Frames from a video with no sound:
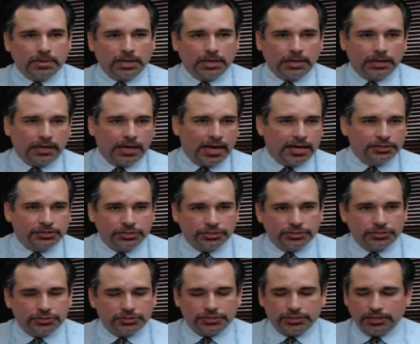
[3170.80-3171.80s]

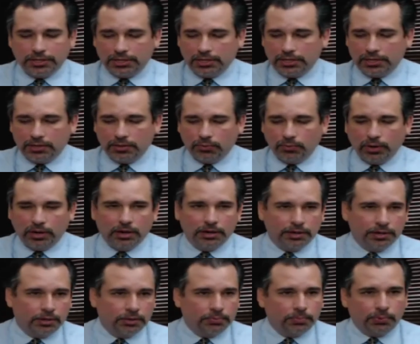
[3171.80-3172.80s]
cases
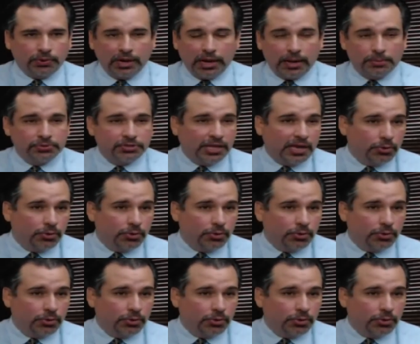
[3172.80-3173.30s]
where perhaps